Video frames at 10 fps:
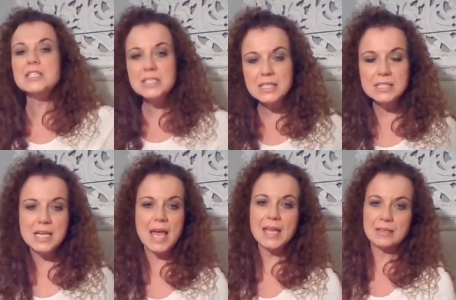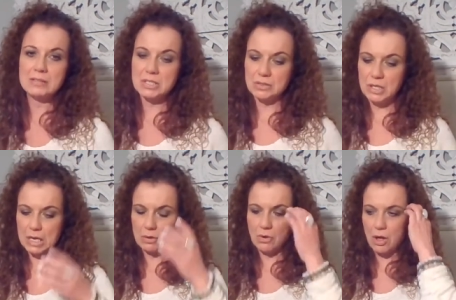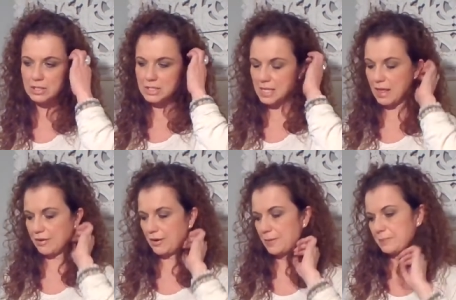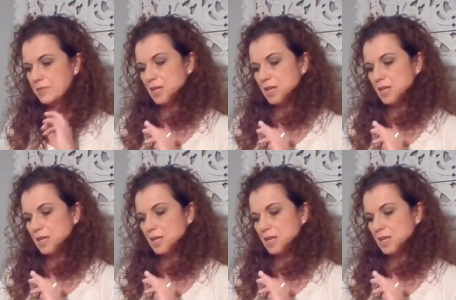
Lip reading: need to end, you know, altogether.